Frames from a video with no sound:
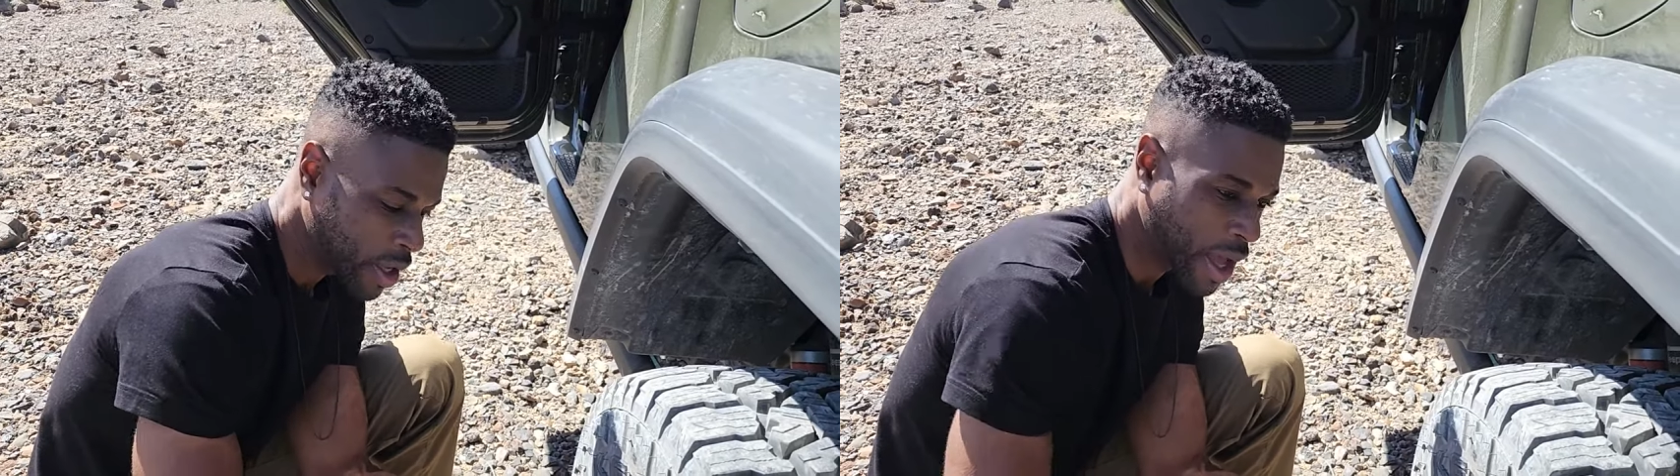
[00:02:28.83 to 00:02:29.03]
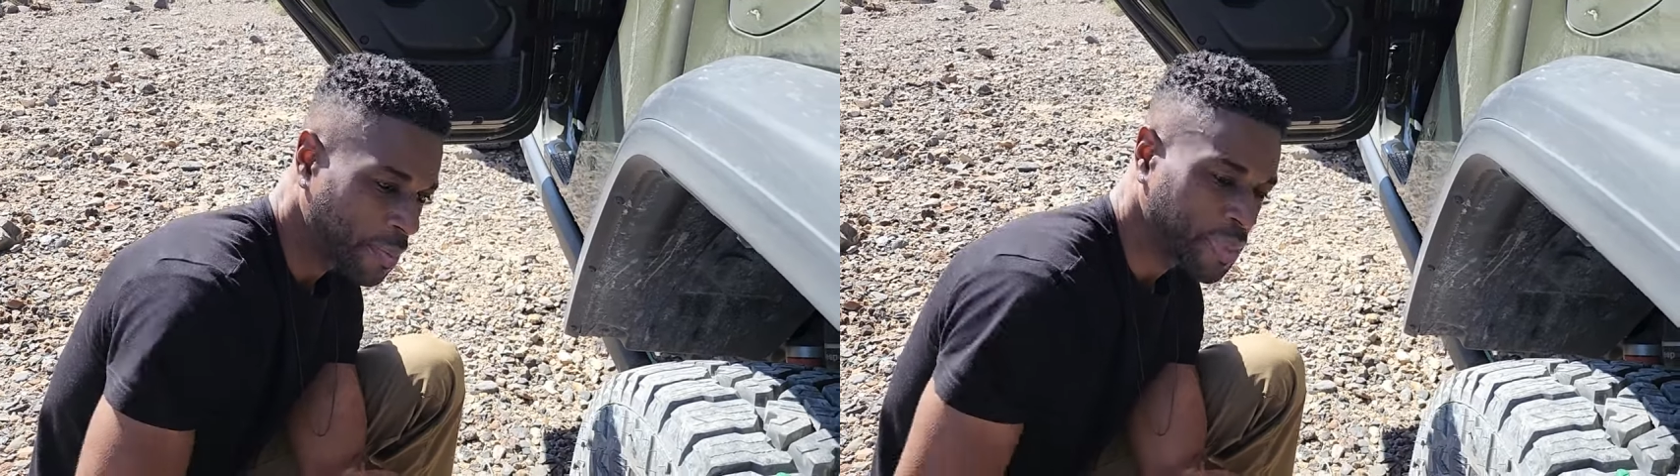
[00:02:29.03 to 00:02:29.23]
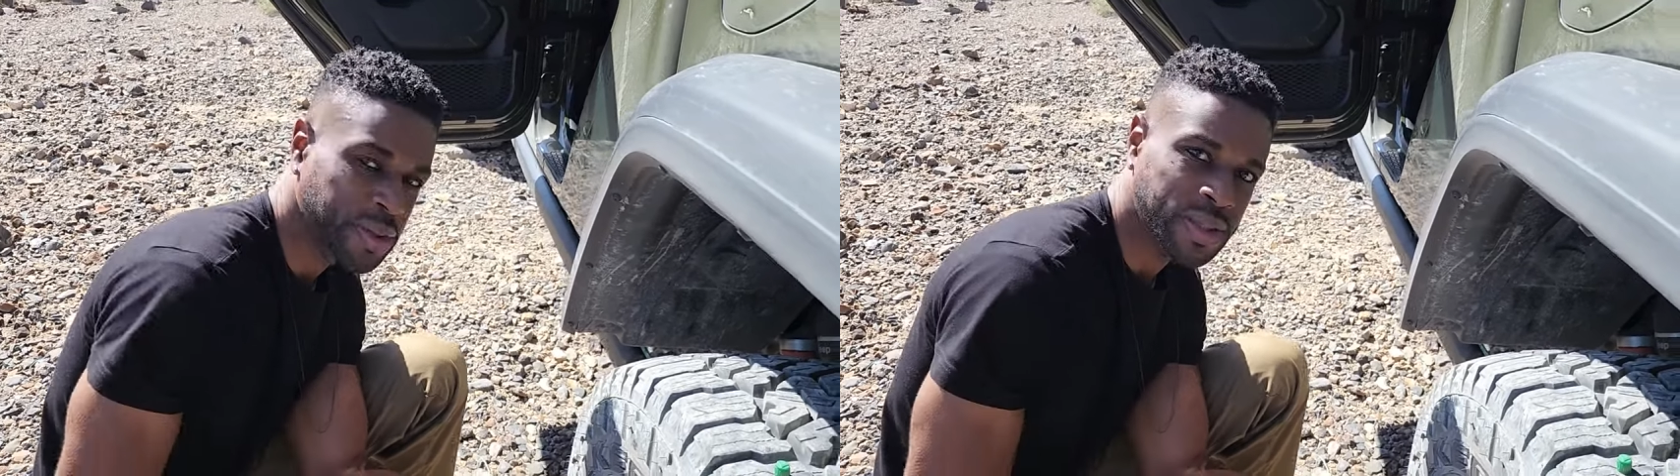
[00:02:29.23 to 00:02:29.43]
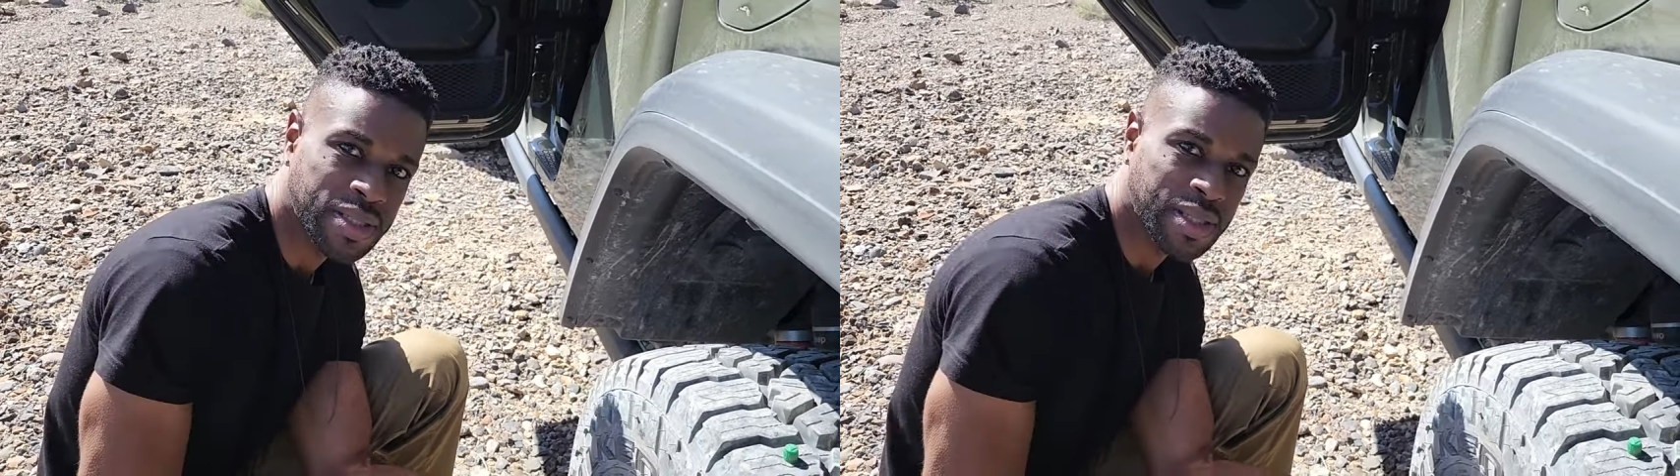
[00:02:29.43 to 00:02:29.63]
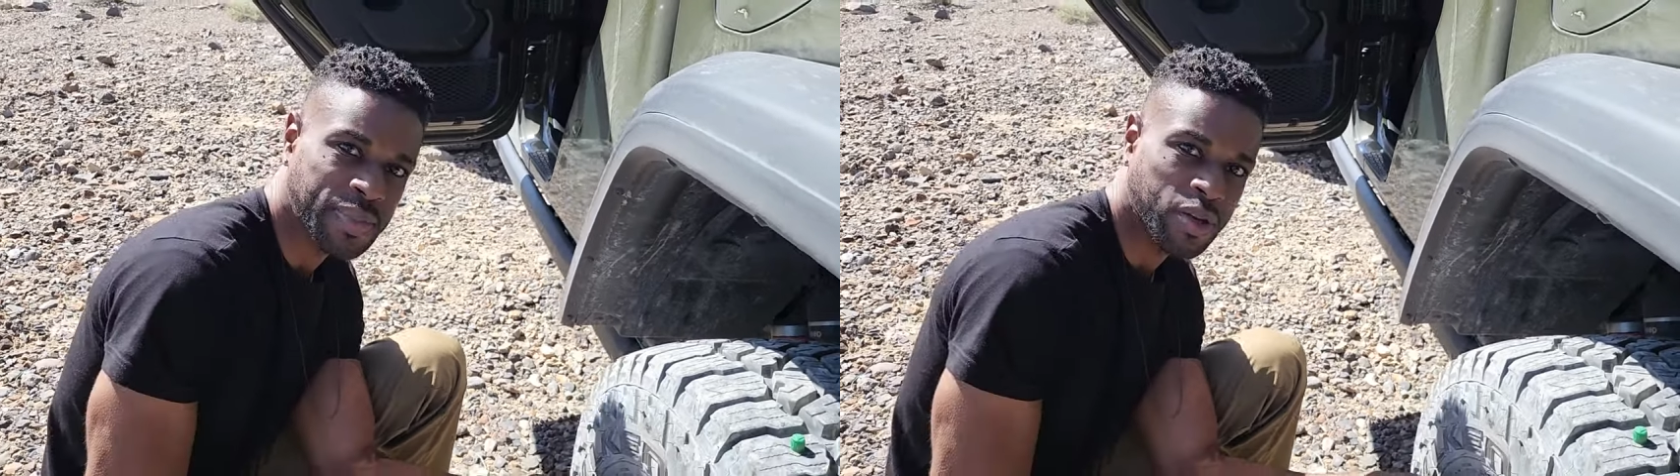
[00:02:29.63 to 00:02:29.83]
I'm building
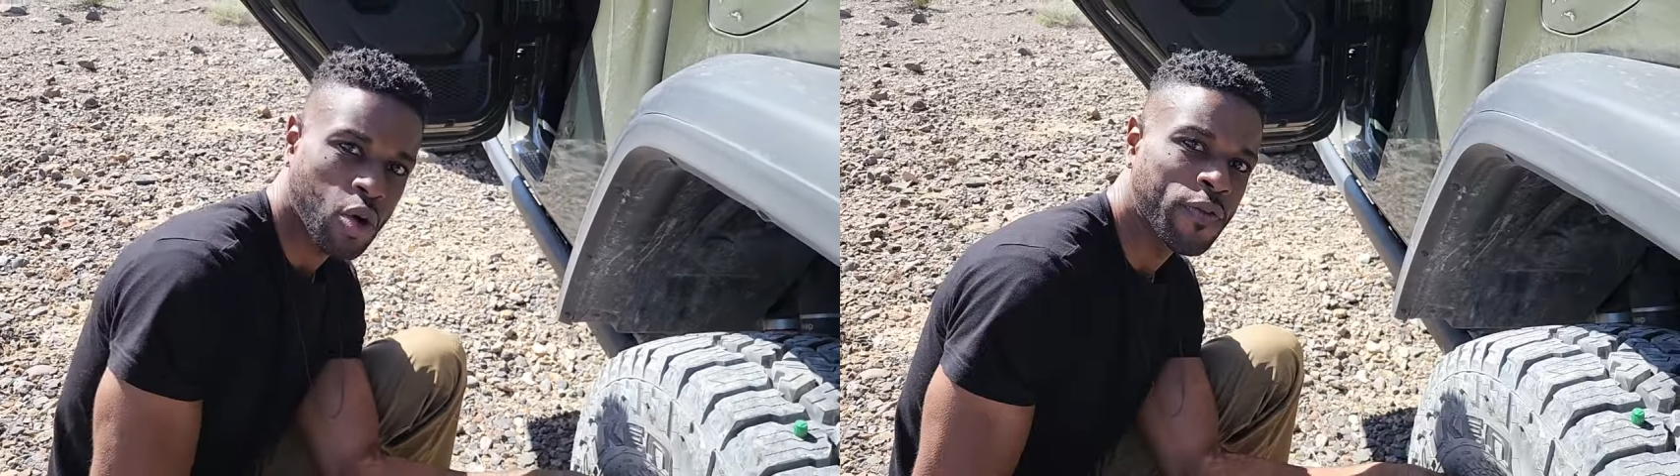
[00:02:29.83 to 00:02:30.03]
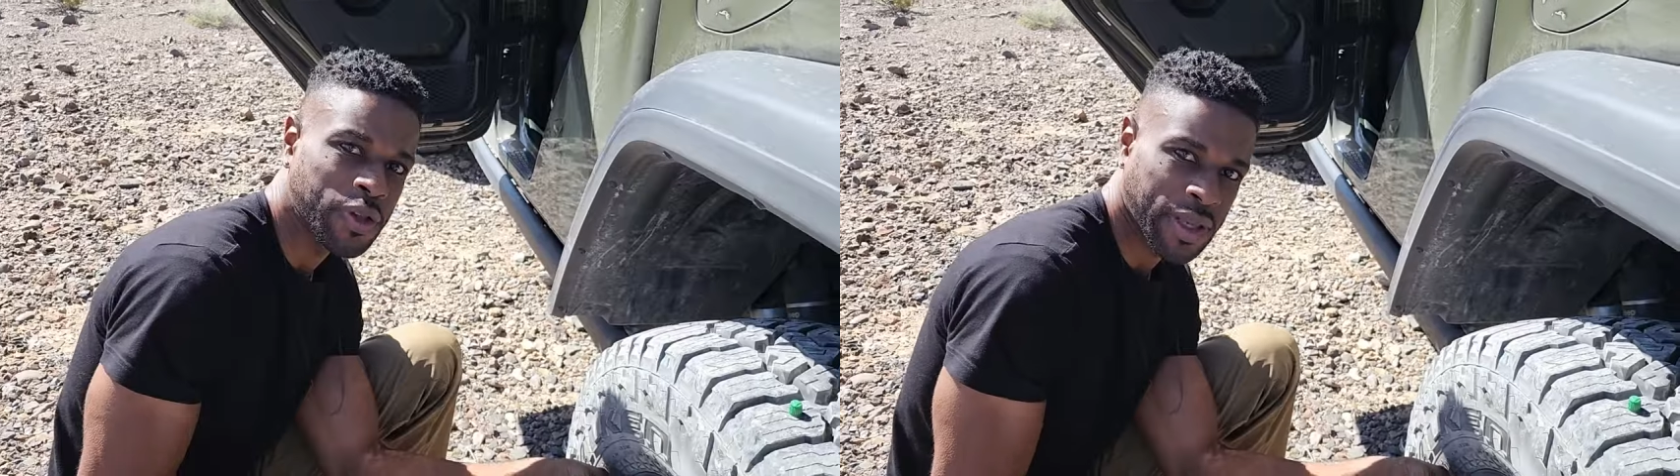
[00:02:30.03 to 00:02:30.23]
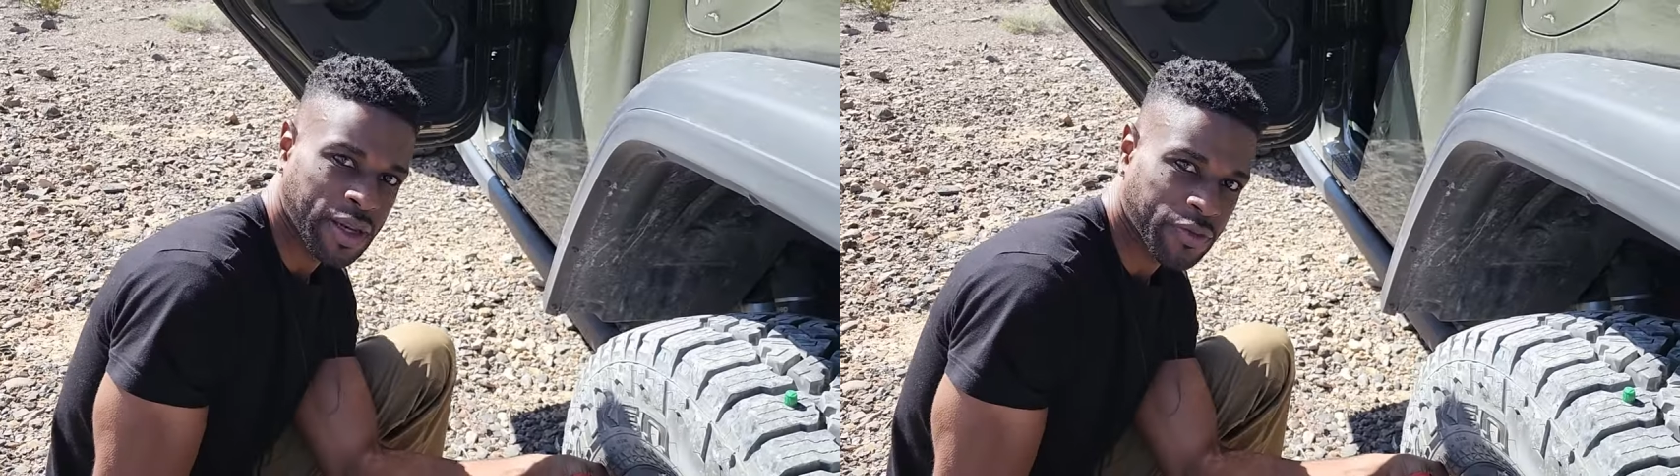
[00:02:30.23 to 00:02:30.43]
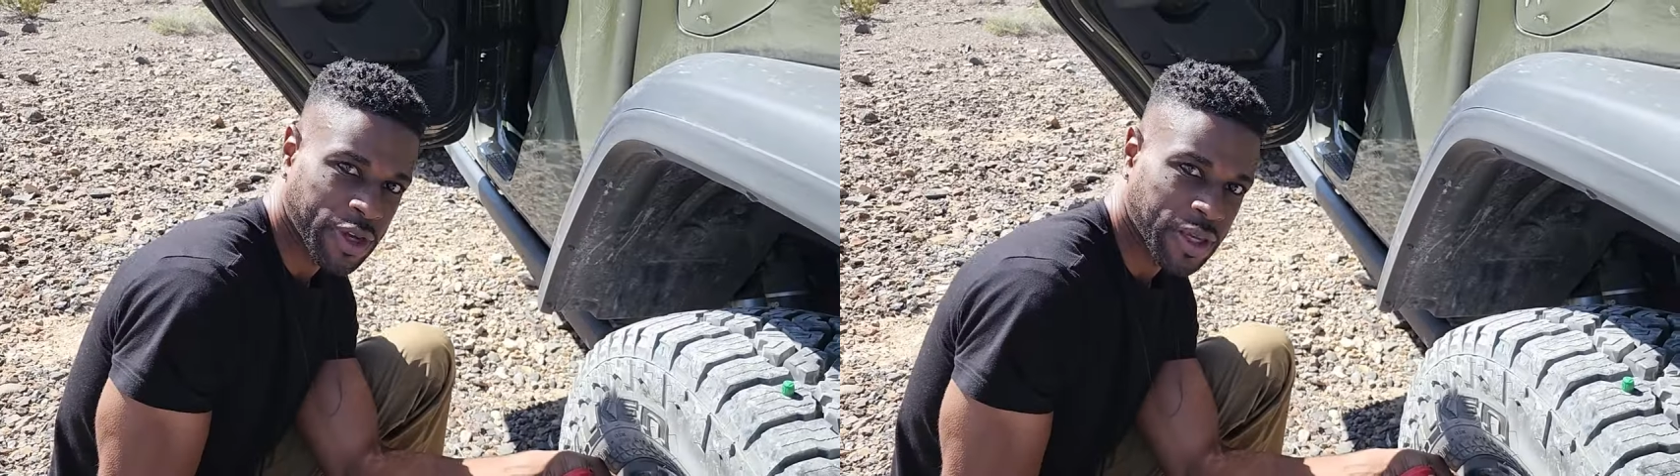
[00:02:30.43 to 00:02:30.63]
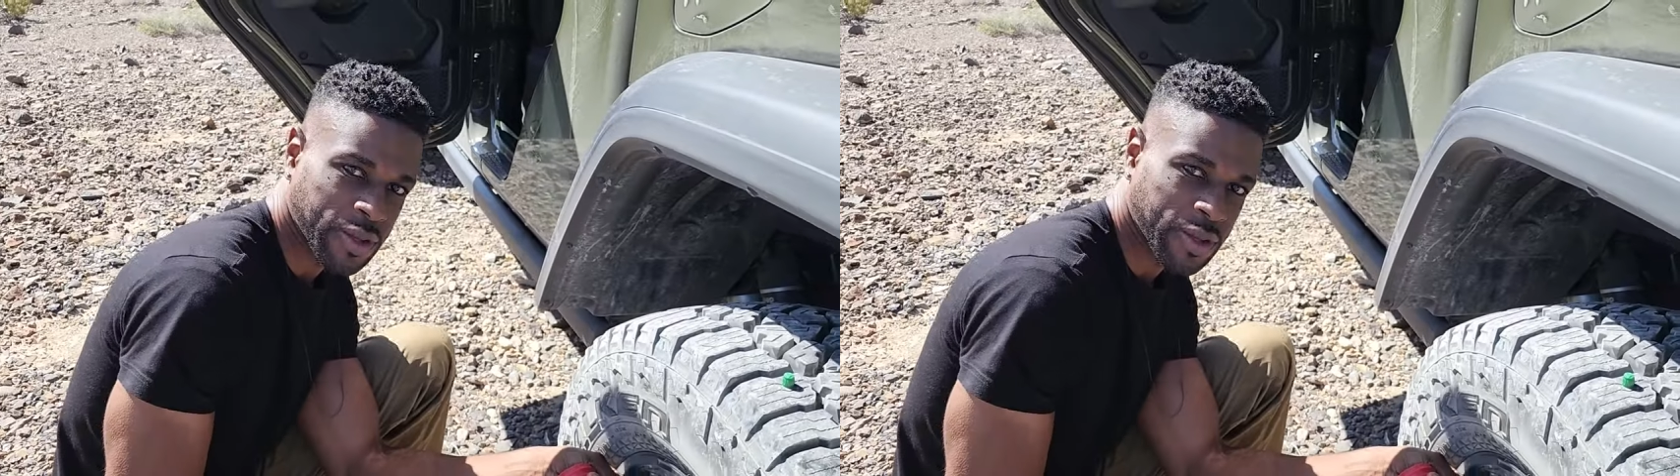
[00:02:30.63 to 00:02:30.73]
this to be an overland rig.